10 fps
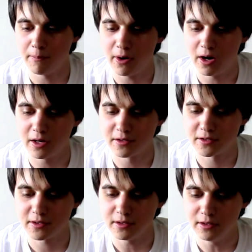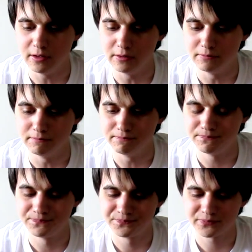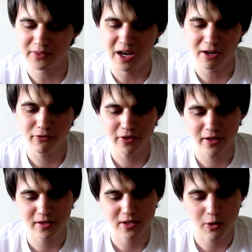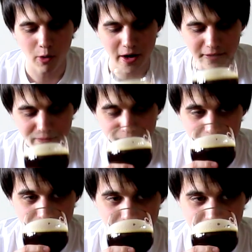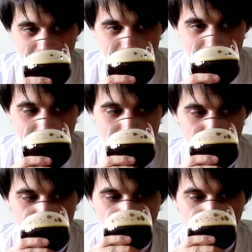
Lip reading: But I don't think it's quite entirely there.